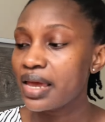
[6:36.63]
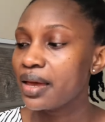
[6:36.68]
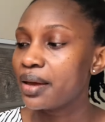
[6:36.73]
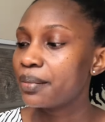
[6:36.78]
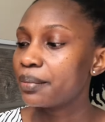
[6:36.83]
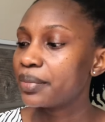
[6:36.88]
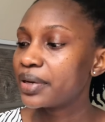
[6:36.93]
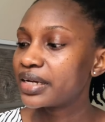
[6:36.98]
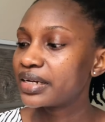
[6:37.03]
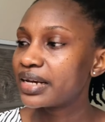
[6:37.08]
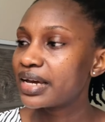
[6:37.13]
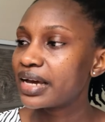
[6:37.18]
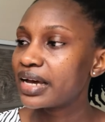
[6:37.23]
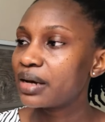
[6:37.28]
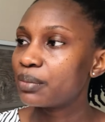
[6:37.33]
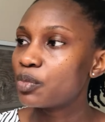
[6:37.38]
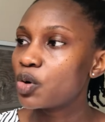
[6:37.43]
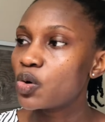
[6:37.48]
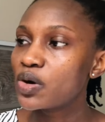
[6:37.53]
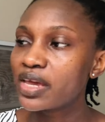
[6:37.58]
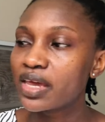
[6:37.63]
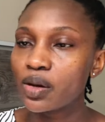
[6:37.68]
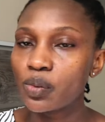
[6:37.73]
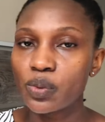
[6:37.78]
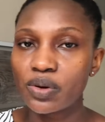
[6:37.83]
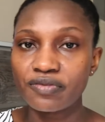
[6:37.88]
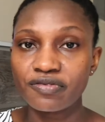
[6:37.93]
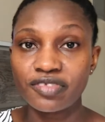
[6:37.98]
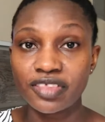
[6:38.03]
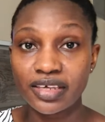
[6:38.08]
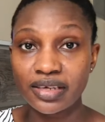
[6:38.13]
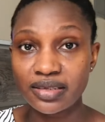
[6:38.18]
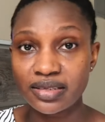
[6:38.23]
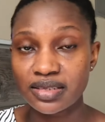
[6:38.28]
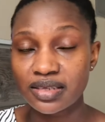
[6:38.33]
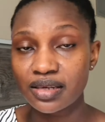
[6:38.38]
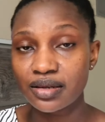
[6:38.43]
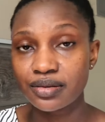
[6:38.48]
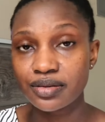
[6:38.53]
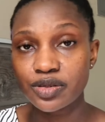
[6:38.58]
but I'm okay with this,
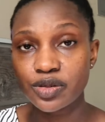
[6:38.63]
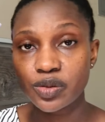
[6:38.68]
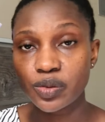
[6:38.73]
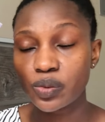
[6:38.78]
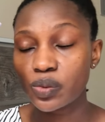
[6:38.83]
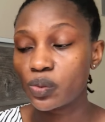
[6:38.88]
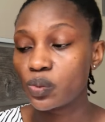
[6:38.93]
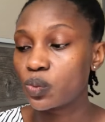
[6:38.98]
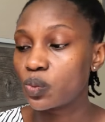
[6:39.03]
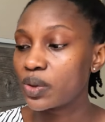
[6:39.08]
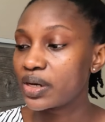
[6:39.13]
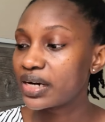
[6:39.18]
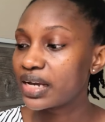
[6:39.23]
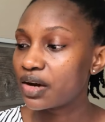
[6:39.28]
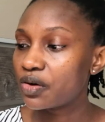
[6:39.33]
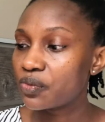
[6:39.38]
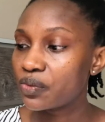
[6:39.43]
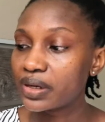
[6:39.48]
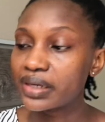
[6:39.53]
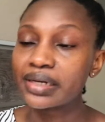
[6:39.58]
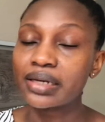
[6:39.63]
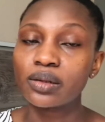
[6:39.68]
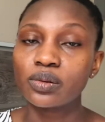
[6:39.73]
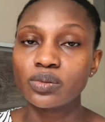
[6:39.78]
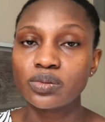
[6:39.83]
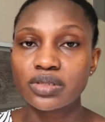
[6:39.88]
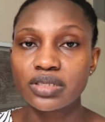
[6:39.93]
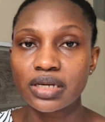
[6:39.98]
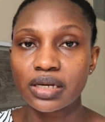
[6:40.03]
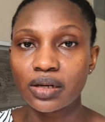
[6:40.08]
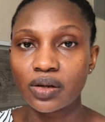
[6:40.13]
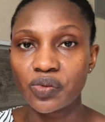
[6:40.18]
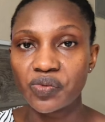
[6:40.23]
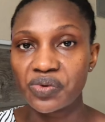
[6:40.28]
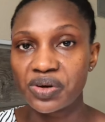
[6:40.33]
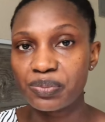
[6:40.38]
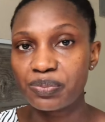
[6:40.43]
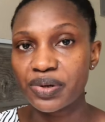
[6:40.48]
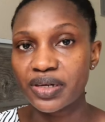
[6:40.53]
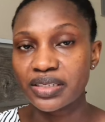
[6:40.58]
and so when I run out, I'll
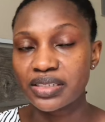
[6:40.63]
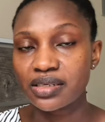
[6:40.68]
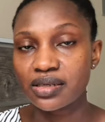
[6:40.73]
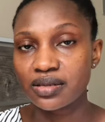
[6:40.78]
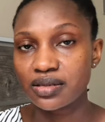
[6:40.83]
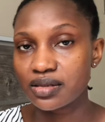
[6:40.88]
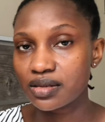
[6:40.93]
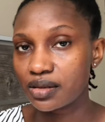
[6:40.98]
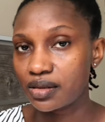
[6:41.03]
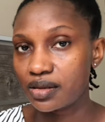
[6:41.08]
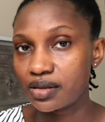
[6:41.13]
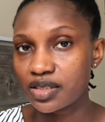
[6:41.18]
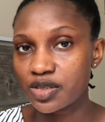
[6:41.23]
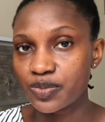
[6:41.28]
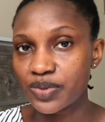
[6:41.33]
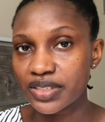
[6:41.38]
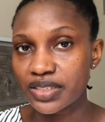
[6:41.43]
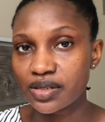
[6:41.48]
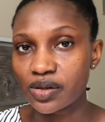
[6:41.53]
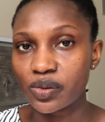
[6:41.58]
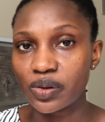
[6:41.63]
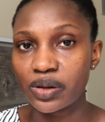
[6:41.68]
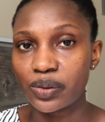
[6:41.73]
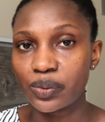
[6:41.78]
repurchase this particular